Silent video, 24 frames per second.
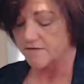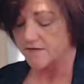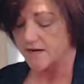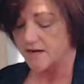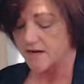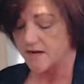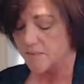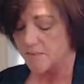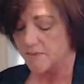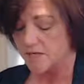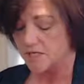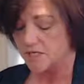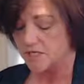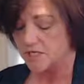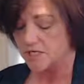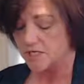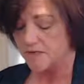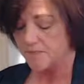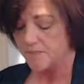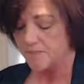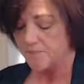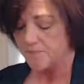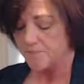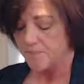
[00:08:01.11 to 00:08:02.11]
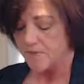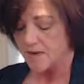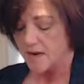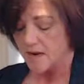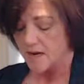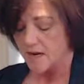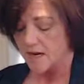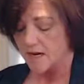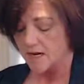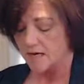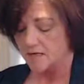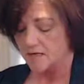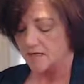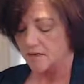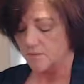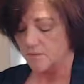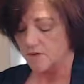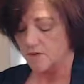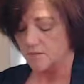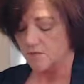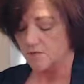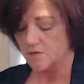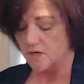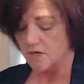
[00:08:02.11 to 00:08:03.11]
of the IPG, and
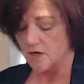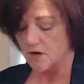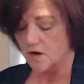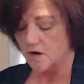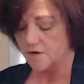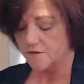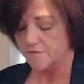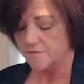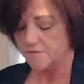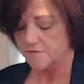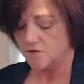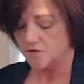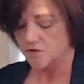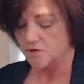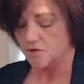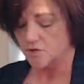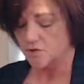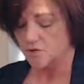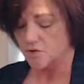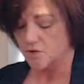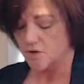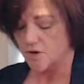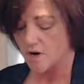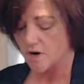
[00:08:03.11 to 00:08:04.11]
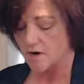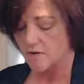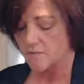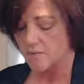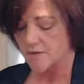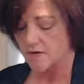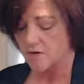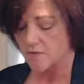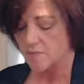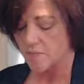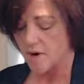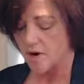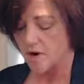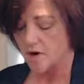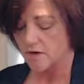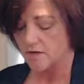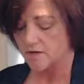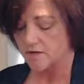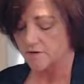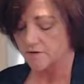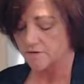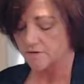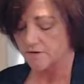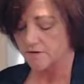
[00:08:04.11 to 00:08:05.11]
we would love to be a
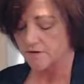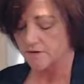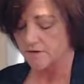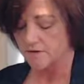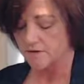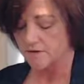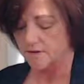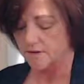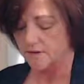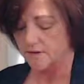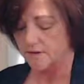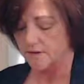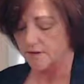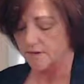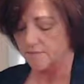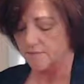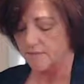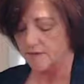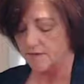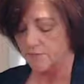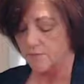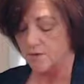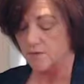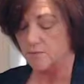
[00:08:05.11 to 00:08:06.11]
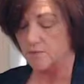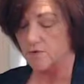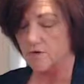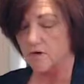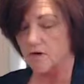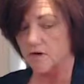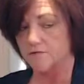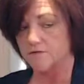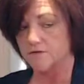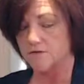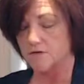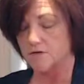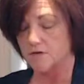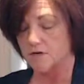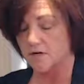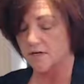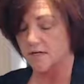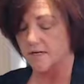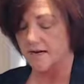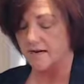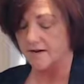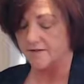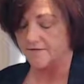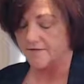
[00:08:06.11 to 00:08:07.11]
part of the we would love to
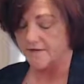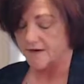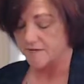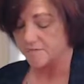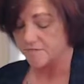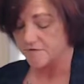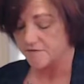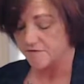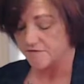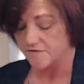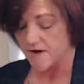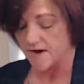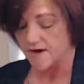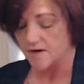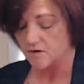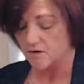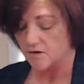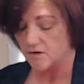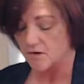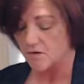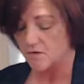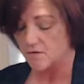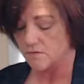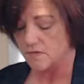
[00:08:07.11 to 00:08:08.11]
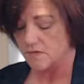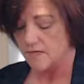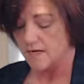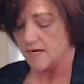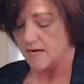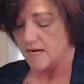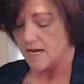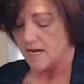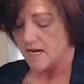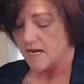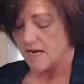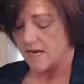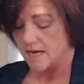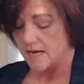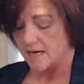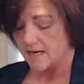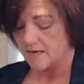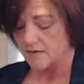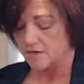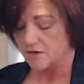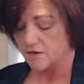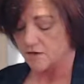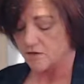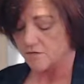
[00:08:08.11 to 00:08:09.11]
not have them to fight alone,
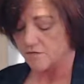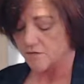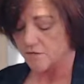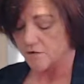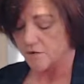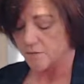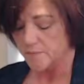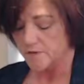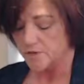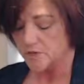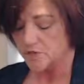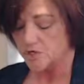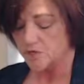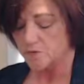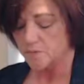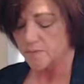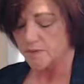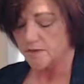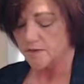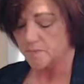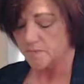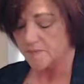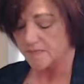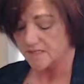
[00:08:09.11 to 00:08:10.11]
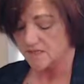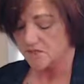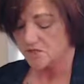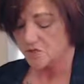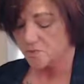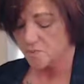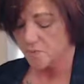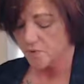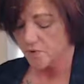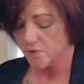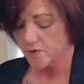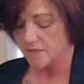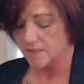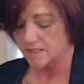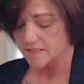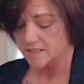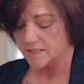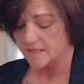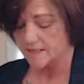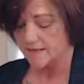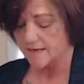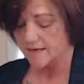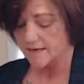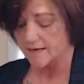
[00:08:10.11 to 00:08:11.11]
and the government should be a big
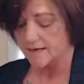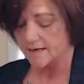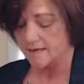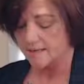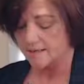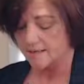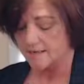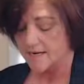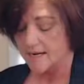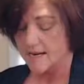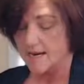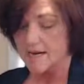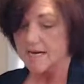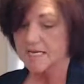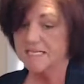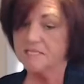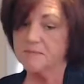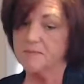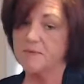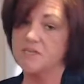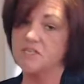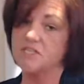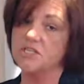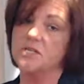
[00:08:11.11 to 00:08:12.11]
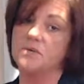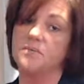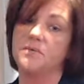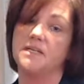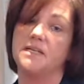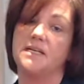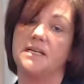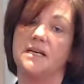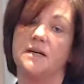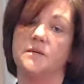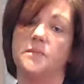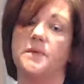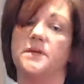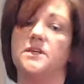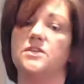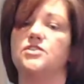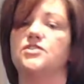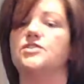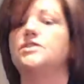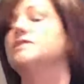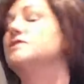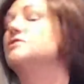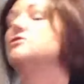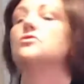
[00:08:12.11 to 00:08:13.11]
support. And especially with the
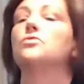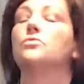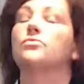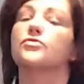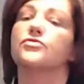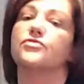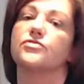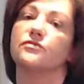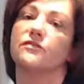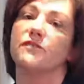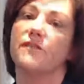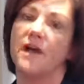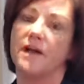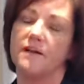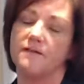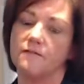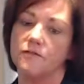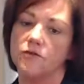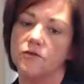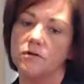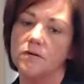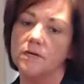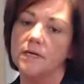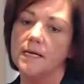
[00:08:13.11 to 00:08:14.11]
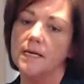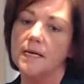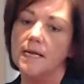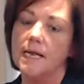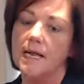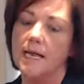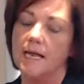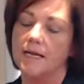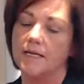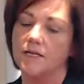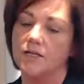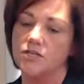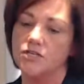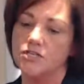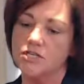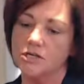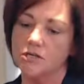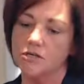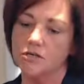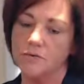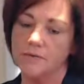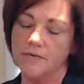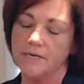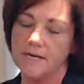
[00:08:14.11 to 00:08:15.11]
IPG is no survival, and the
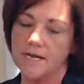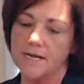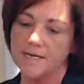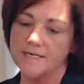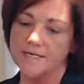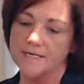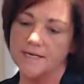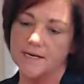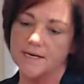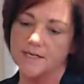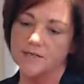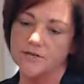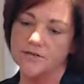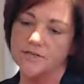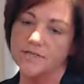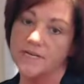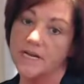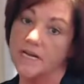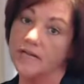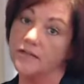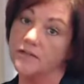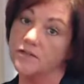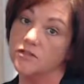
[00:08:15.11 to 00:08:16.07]
children has 9 to